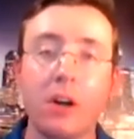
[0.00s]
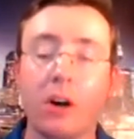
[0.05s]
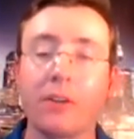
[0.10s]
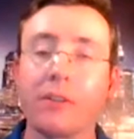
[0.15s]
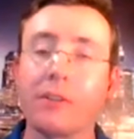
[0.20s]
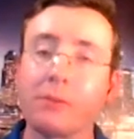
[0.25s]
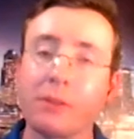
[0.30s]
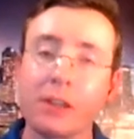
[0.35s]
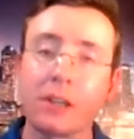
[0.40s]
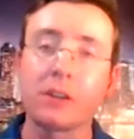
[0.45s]

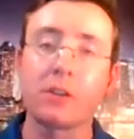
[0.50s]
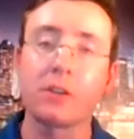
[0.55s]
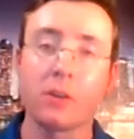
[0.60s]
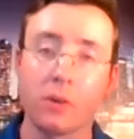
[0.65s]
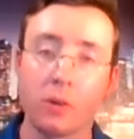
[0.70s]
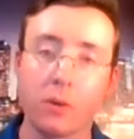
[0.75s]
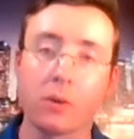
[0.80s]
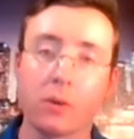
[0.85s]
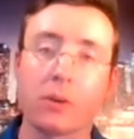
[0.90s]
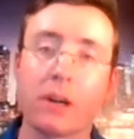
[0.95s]
are there any
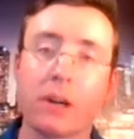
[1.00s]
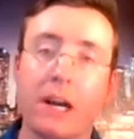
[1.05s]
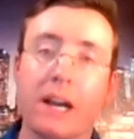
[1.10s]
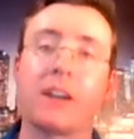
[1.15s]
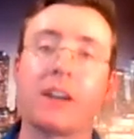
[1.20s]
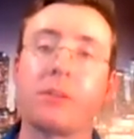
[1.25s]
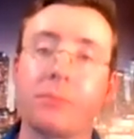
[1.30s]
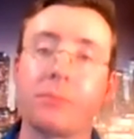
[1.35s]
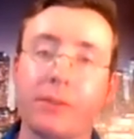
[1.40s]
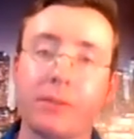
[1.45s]
core
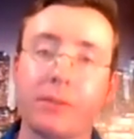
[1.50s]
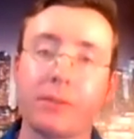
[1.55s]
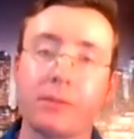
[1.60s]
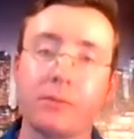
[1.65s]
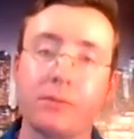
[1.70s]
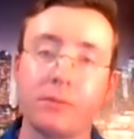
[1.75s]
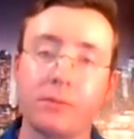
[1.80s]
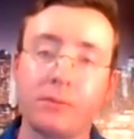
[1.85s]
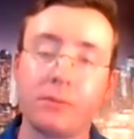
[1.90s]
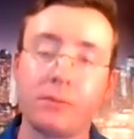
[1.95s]
items,
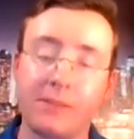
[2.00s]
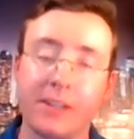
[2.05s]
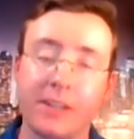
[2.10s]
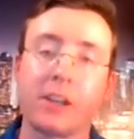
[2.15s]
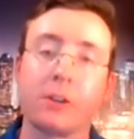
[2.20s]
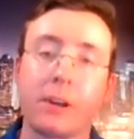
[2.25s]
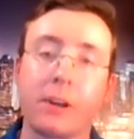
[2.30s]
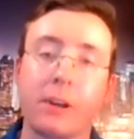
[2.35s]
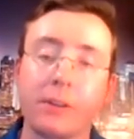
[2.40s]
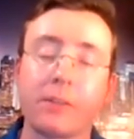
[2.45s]

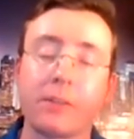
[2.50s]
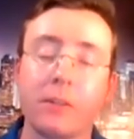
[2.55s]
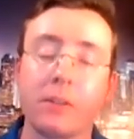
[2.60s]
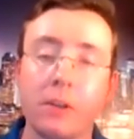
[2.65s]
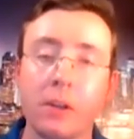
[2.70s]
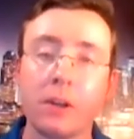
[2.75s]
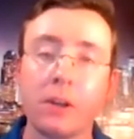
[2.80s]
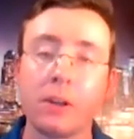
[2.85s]
takeaways?